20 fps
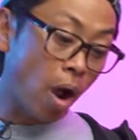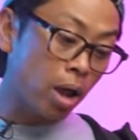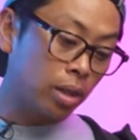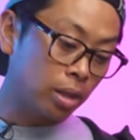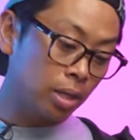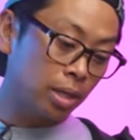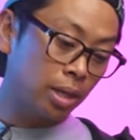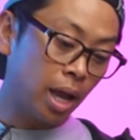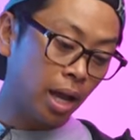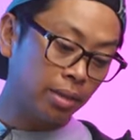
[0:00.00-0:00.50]

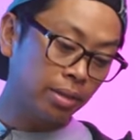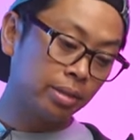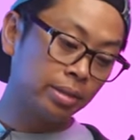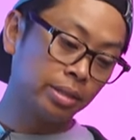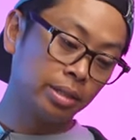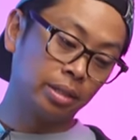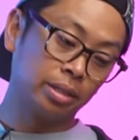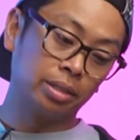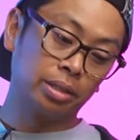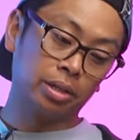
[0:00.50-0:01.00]
Finally got the
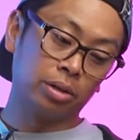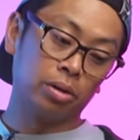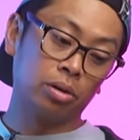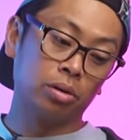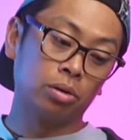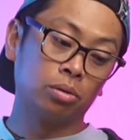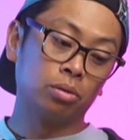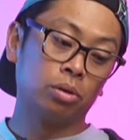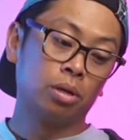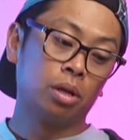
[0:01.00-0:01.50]

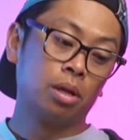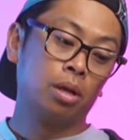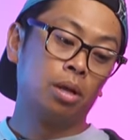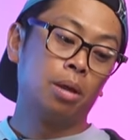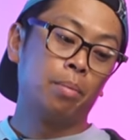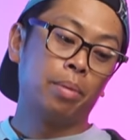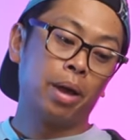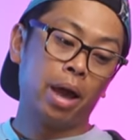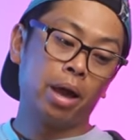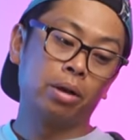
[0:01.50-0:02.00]

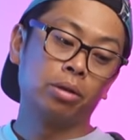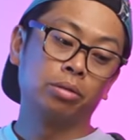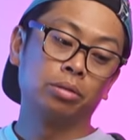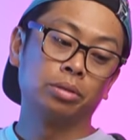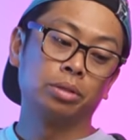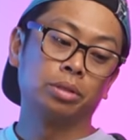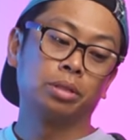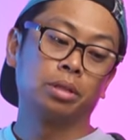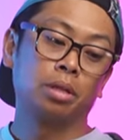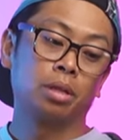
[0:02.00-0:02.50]
6-0 paddles